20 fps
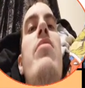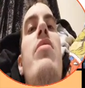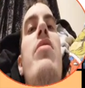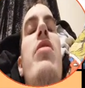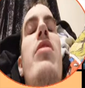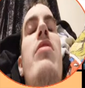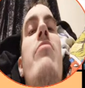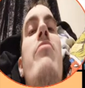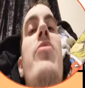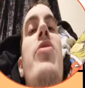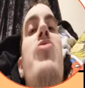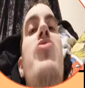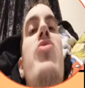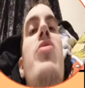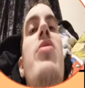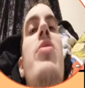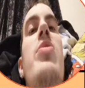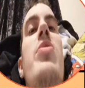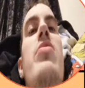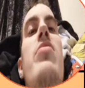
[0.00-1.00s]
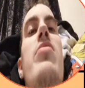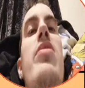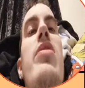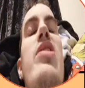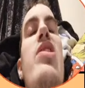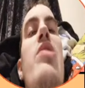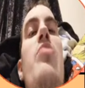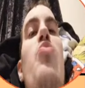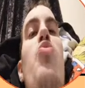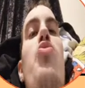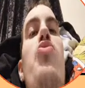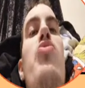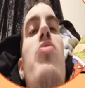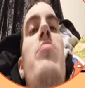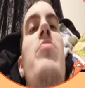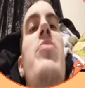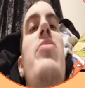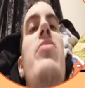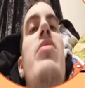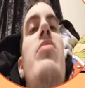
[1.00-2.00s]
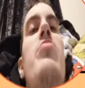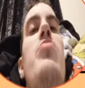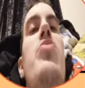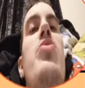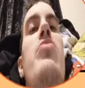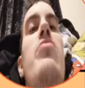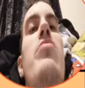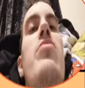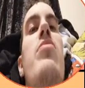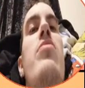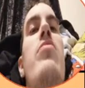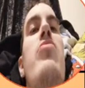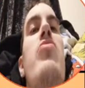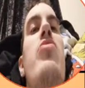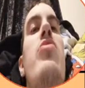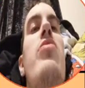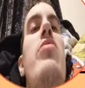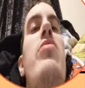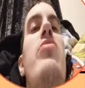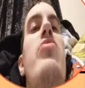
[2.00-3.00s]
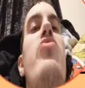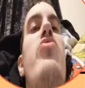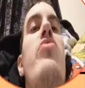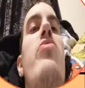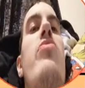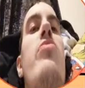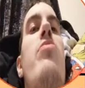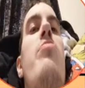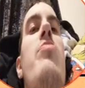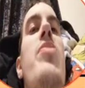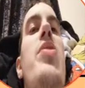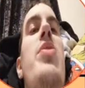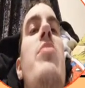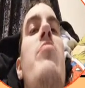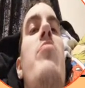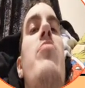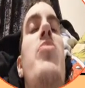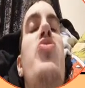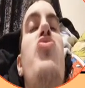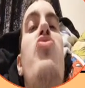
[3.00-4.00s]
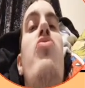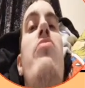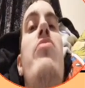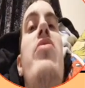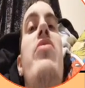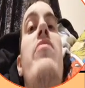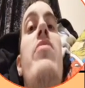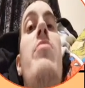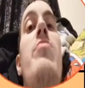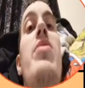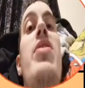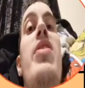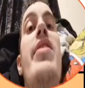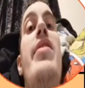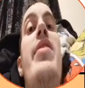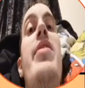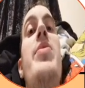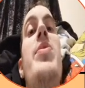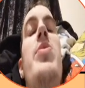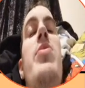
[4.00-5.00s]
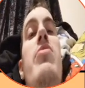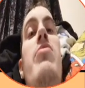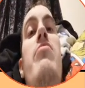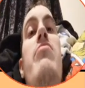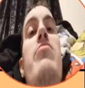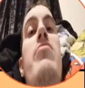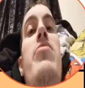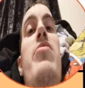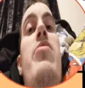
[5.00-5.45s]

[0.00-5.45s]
yeah, while she isn't like an immortal being, but she can control the majority of the planet, so